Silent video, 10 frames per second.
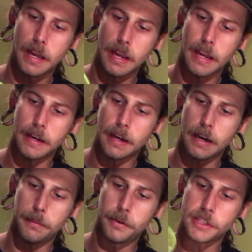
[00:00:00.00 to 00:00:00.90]
and
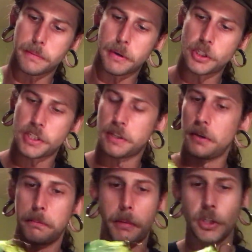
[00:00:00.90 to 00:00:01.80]
there's a bunch
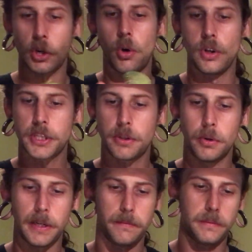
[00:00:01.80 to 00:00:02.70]
of holes
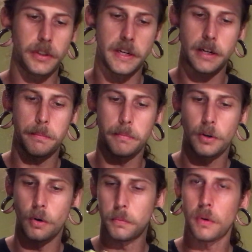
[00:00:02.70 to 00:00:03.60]
through it. You end up
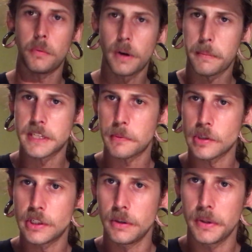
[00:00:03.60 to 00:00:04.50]
going, well, what am I
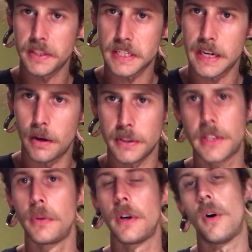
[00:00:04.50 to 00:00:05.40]
supposed to do with this now? It's
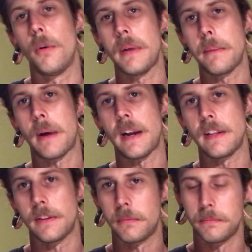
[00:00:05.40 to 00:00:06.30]
through the whole main
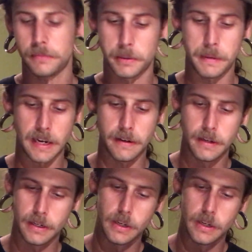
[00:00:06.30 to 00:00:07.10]
body of the bait.